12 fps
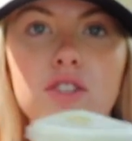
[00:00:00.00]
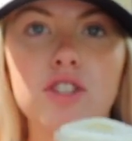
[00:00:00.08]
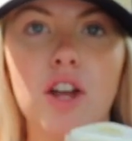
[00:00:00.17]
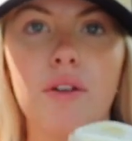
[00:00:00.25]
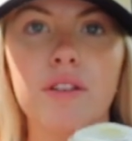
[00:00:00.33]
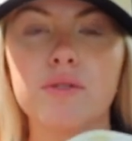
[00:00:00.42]

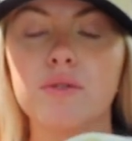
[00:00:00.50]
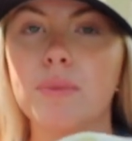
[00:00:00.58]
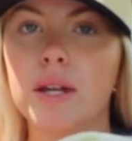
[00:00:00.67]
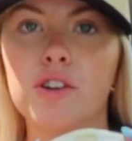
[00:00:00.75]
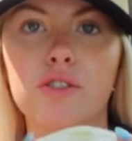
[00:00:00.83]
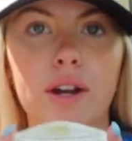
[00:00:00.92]
so this will
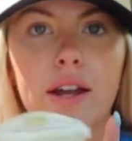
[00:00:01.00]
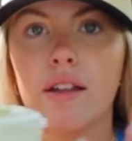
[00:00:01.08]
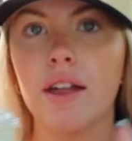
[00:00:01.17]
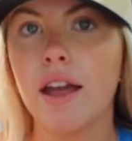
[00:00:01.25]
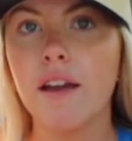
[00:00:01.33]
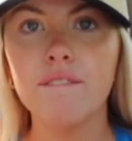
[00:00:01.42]
be a great
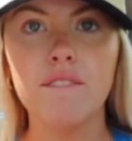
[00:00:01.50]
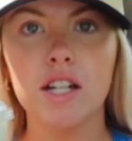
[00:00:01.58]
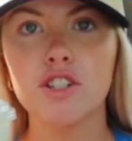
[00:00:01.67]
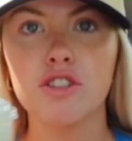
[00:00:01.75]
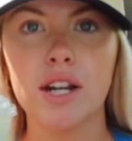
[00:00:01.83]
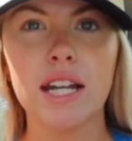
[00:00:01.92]
like
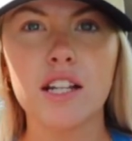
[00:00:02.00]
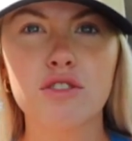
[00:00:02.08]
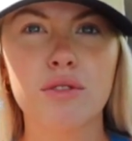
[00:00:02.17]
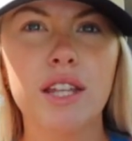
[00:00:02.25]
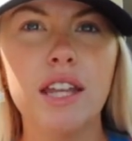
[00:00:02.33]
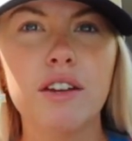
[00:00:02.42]
fun drink, and it's
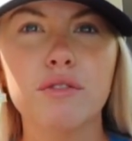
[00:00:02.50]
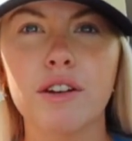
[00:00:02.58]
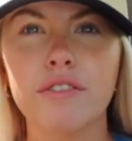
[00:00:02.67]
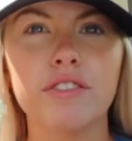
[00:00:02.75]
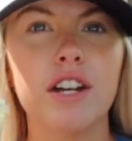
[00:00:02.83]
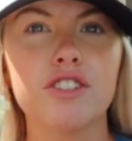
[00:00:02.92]
really like
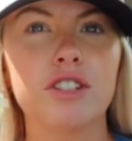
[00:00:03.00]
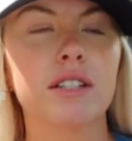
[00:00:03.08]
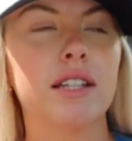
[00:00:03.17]
refreshing.